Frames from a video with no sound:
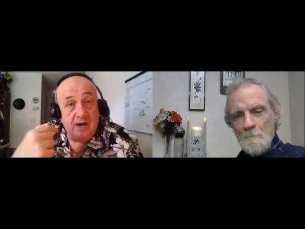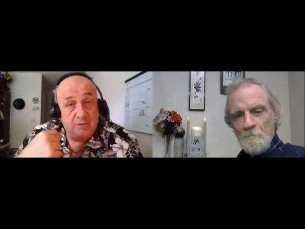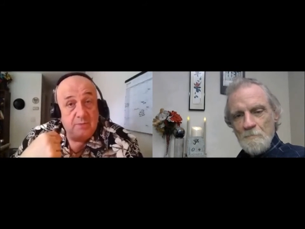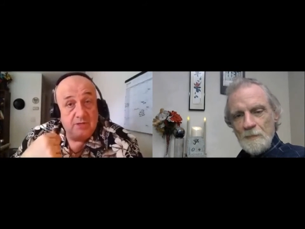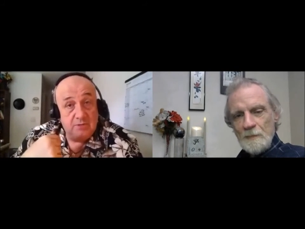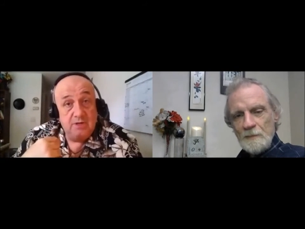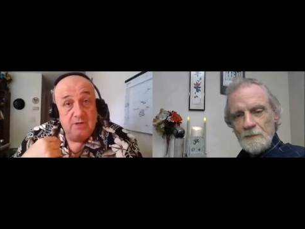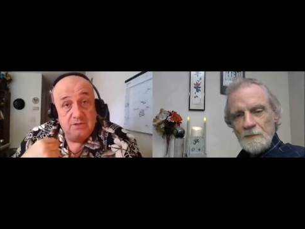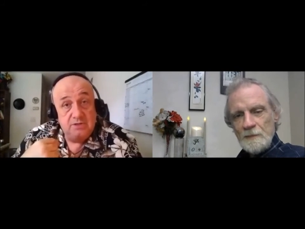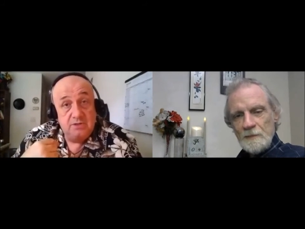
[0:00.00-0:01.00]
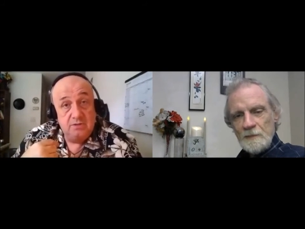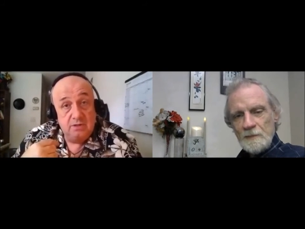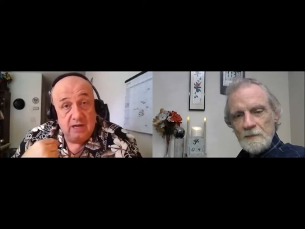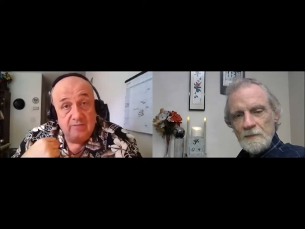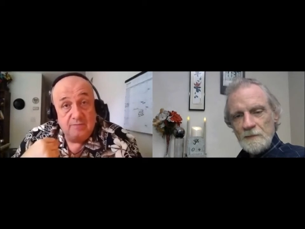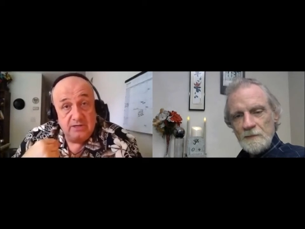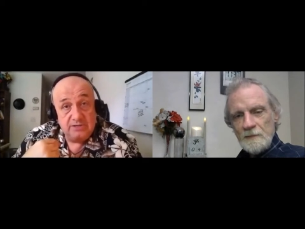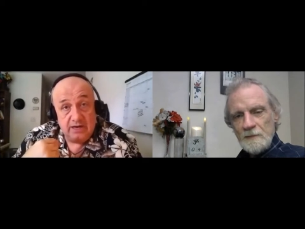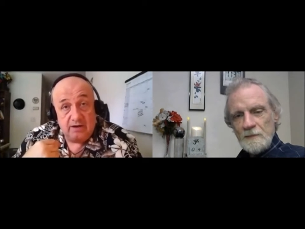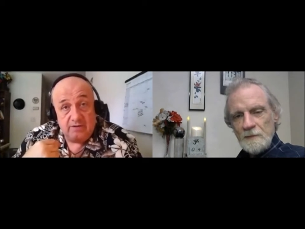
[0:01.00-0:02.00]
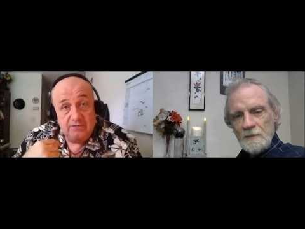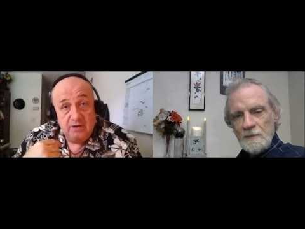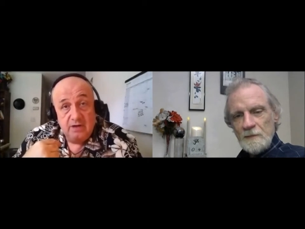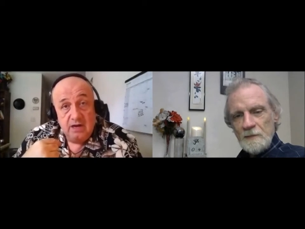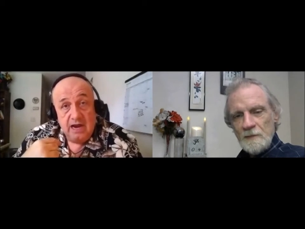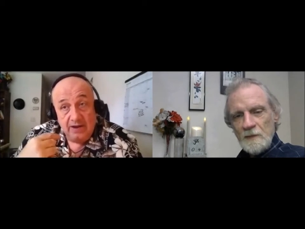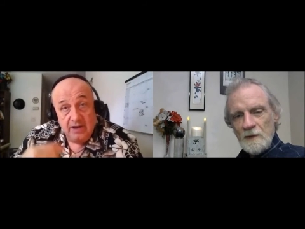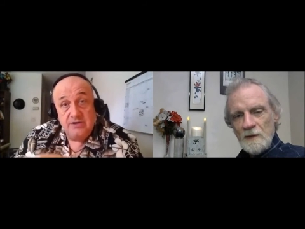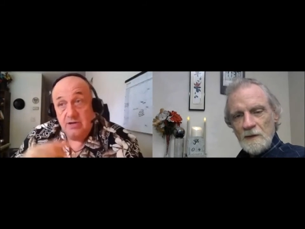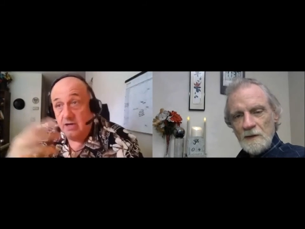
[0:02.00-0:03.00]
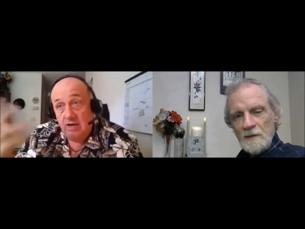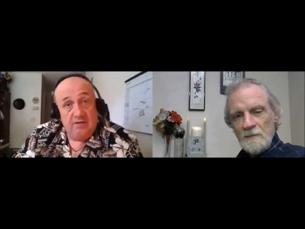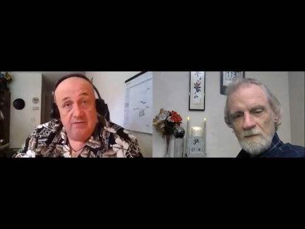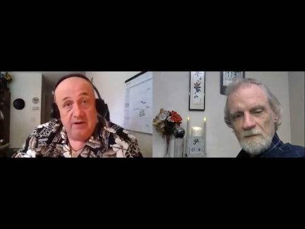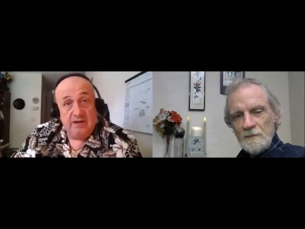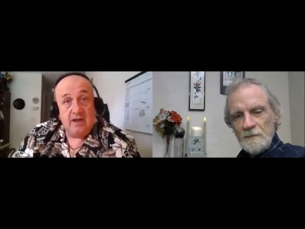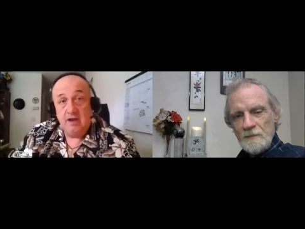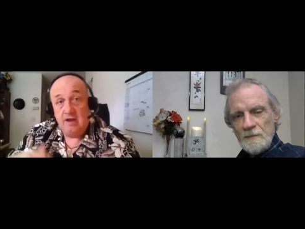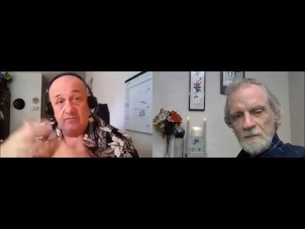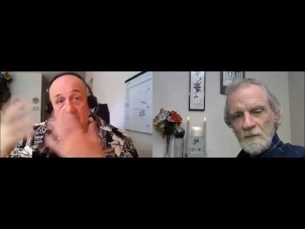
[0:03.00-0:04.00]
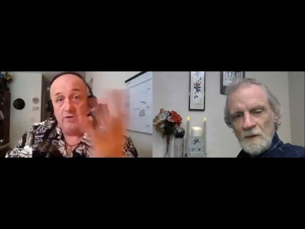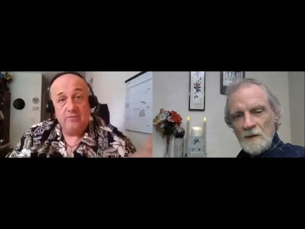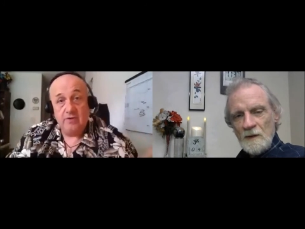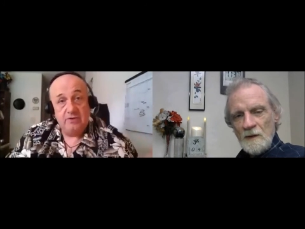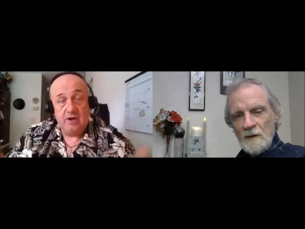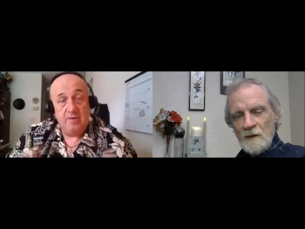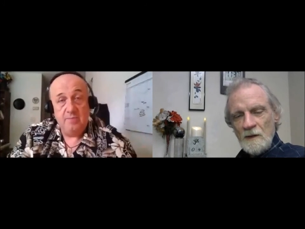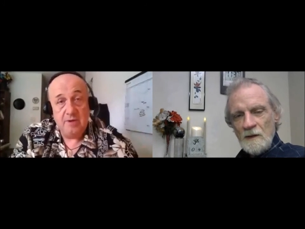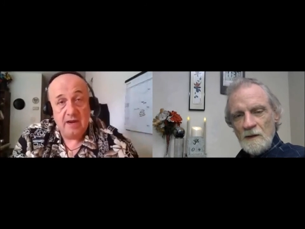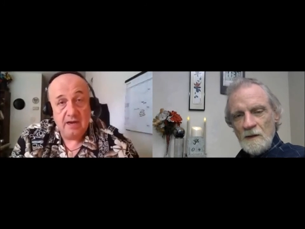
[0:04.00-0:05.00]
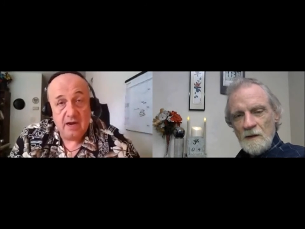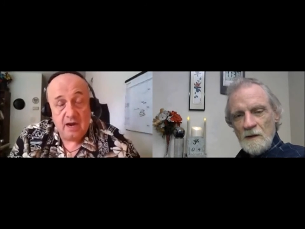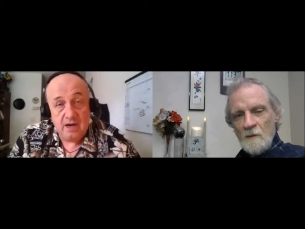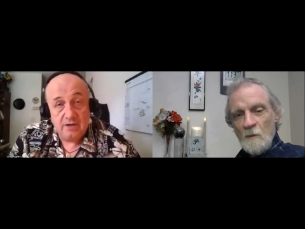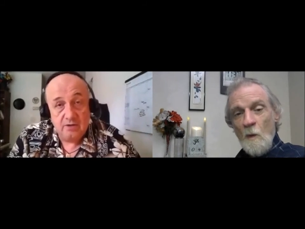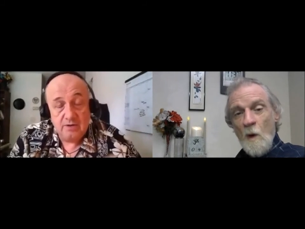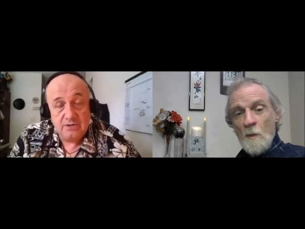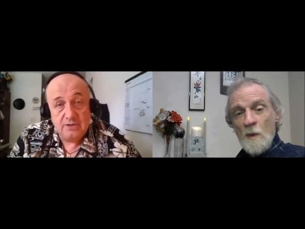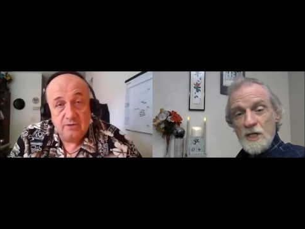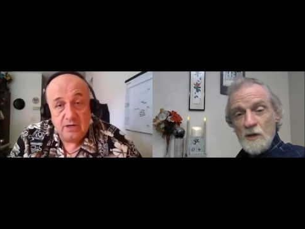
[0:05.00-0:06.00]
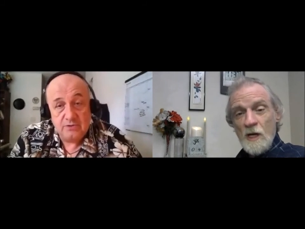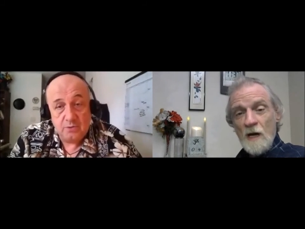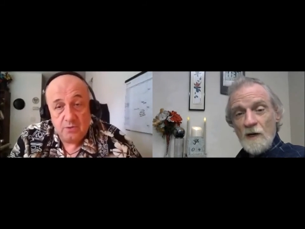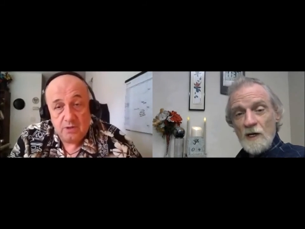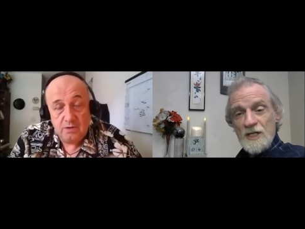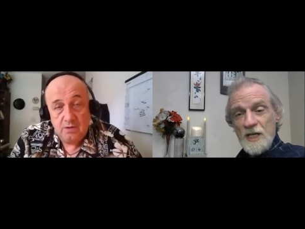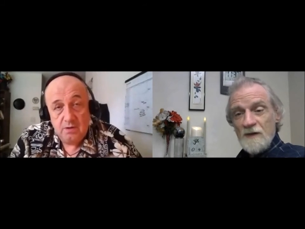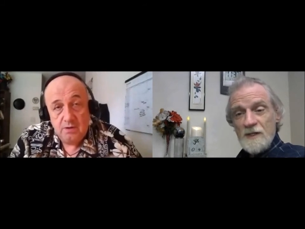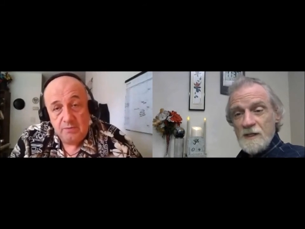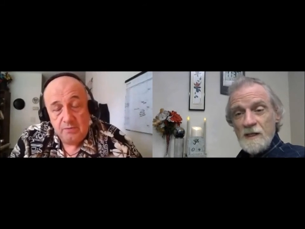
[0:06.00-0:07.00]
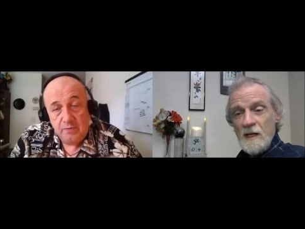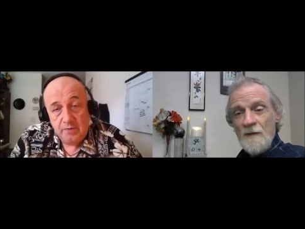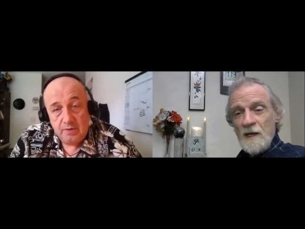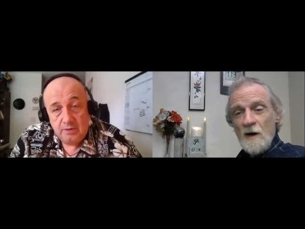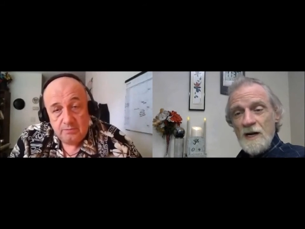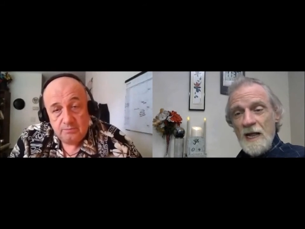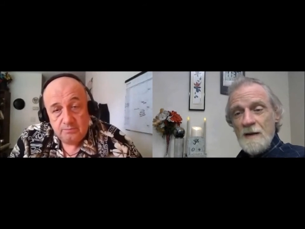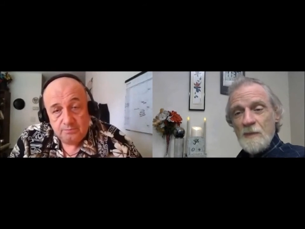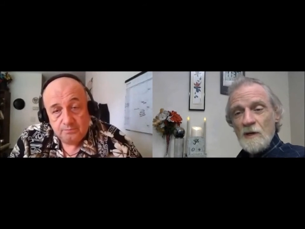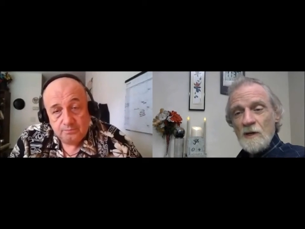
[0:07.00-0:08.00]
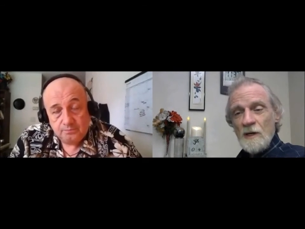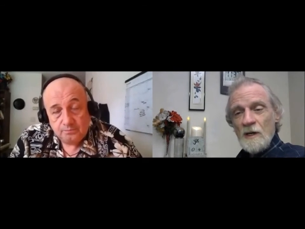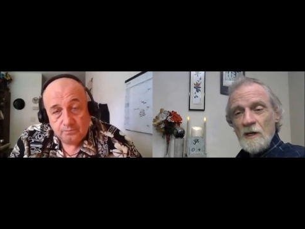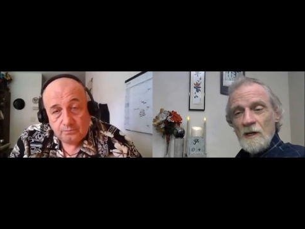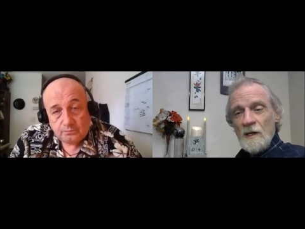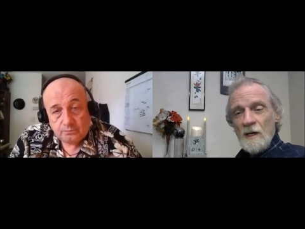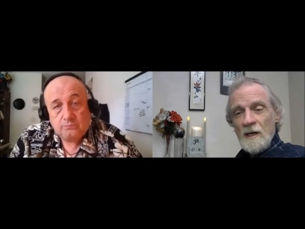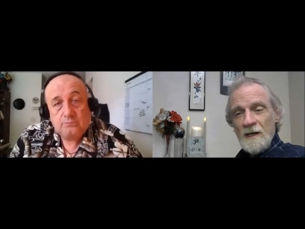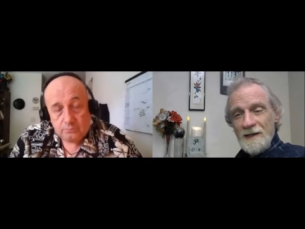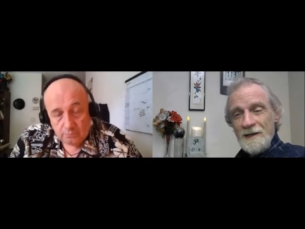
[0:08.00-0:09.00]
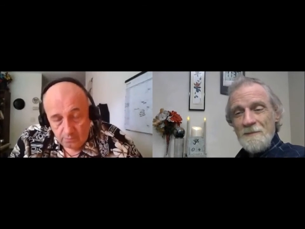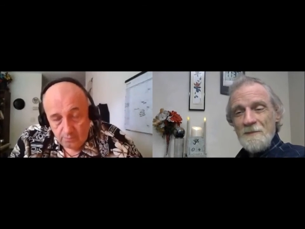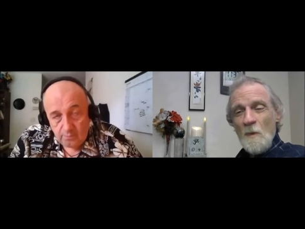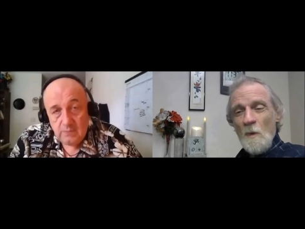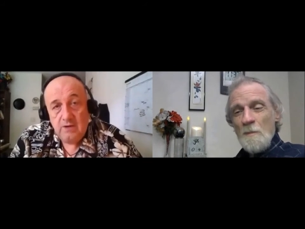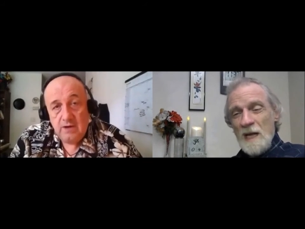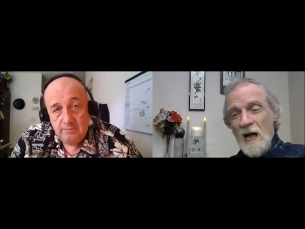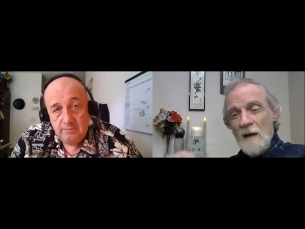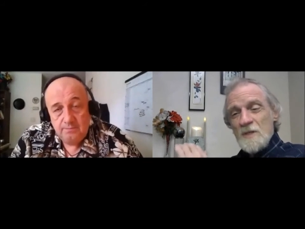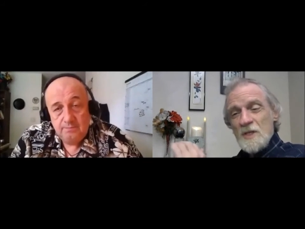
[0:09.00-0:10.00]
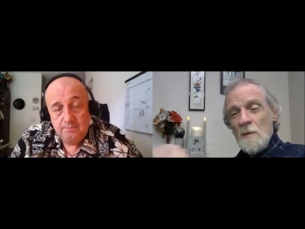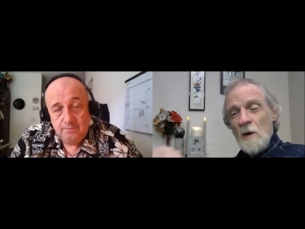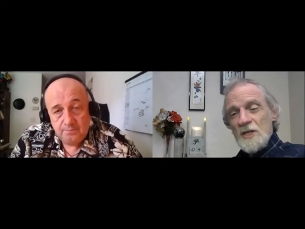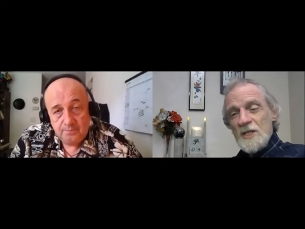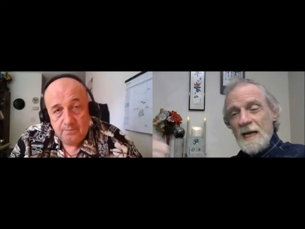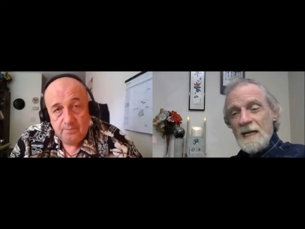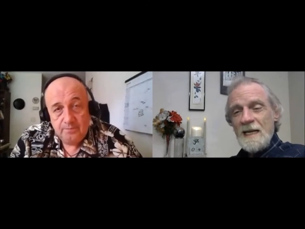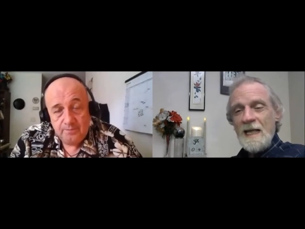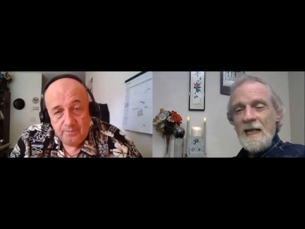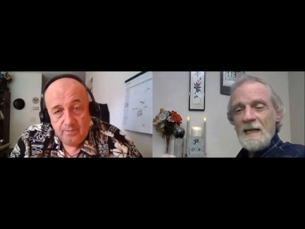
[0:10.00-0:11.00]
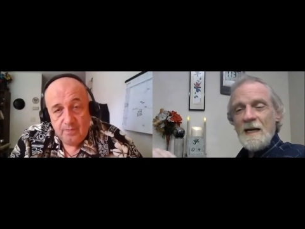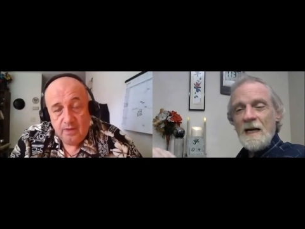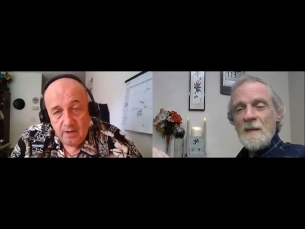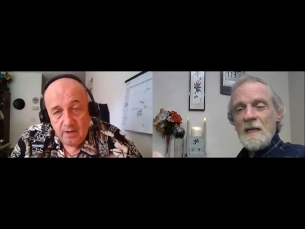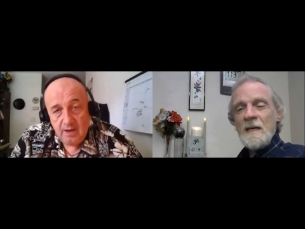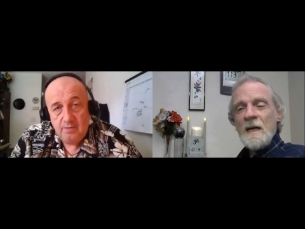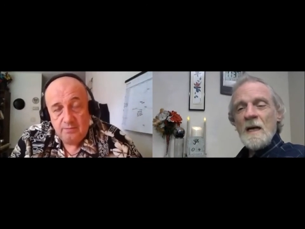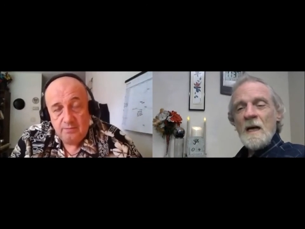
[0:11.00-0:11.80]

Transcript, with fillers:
Speaker 1: My responsibility is to love myself, and then to love, let that love flow over to uh, to mankind. To well, when we
Speaker 2: do love ourselves, loving our neighbor becomes almost secondhand. I mean, yeah.